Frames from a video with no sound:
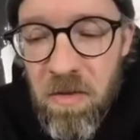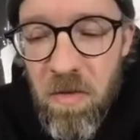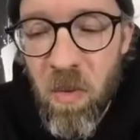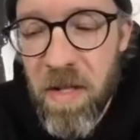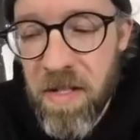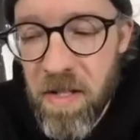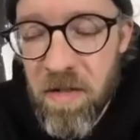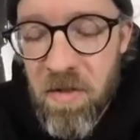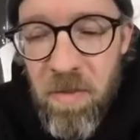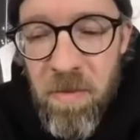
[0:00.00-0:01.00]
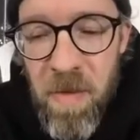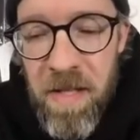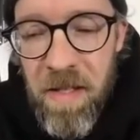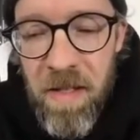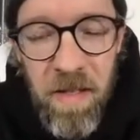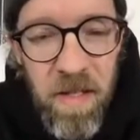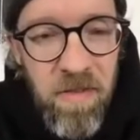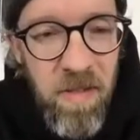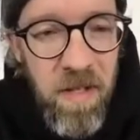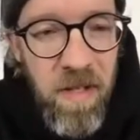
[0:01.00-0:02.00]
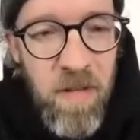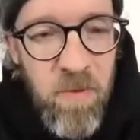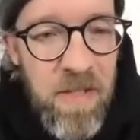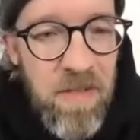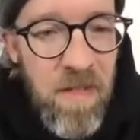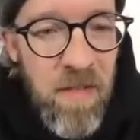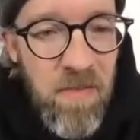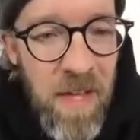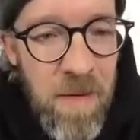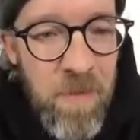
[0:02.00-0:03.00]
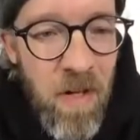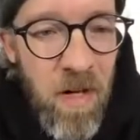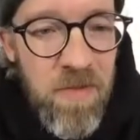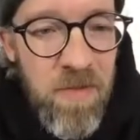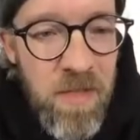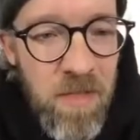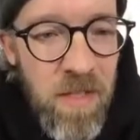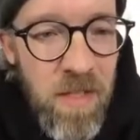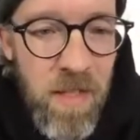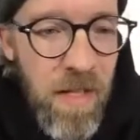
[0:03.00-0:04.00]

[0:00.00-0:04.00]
20 years, you'll be making a living and raising a family off this shit.